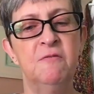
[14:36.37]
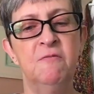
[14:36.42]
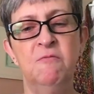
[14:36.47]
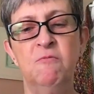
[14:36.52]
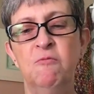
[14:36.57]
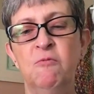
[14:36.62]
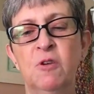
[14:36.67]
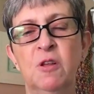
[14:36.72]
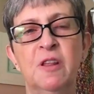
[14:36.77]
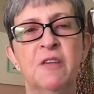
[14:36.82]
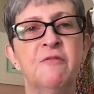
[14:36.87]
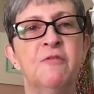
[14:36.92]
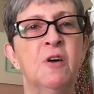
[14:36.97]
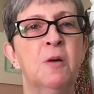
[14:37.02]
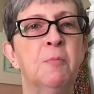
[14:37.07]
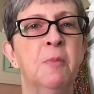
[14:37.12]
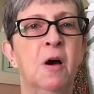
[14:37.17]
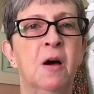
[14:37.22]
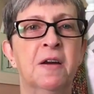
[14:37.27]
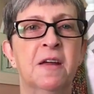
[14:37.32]
really
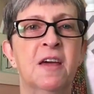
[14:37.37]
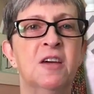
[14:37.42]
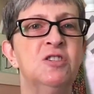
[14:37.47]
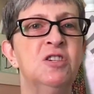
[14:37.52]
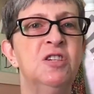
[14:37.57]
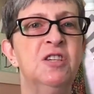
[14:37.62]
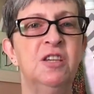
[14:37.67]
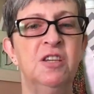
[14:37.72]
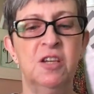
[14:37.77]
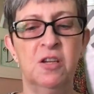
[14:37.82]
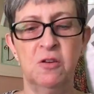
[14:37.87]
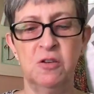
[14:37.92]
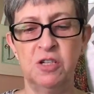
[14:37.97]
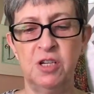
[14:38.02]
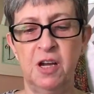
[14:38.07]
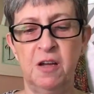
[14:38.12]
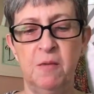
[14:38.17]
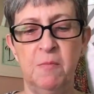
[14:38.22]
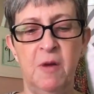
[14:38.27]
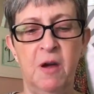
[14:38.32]
fun podcast. You need to go
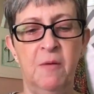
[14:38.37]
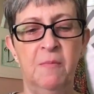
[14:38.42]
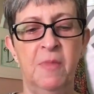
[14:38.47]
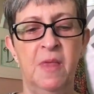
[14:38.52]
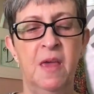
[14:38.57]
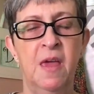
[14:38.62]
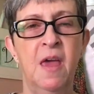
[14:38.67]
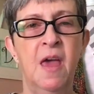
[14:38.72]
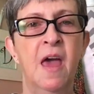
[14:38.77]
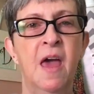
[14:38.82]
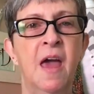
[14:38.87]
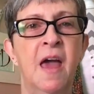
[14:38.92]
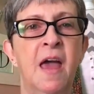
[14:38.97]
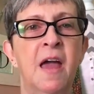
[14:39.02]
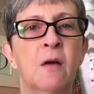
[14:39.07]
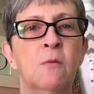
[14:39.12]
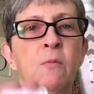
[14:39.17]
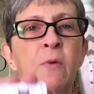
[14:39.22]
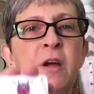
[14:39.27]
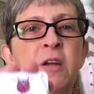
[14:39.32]
check them out.
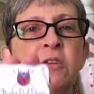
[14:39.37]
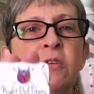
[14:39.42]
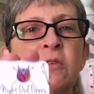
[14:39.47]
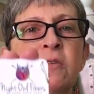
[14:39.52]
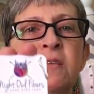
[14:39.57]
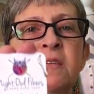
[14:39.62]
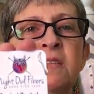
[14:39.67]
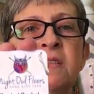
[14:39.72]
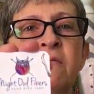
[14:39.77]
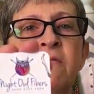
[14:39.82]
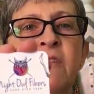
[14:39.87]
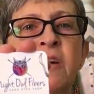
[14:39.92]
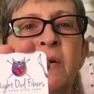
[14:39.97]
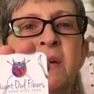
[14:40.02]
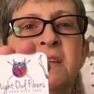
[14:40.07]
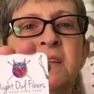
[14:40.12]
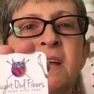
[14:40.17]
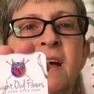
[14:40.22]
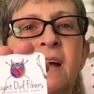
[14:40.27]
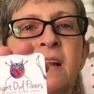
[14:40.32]
And Rachel is a
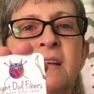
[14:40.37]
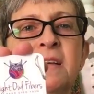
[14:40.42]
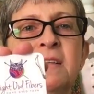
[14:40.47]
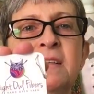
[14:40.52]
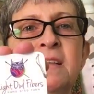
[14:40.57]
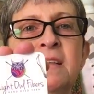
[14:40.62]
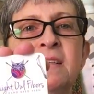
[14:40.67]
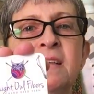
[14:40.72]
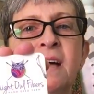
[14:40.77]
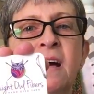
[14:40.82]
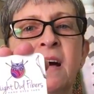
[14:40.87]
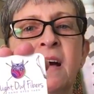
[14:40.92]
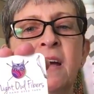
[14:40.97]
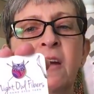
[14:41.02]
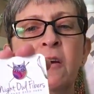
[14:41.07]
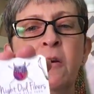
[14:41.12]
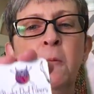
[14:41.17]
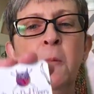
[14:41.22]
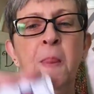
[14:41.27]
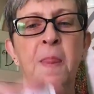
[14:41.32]
very talented
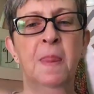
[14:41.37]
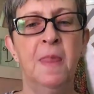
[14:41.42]
dyer.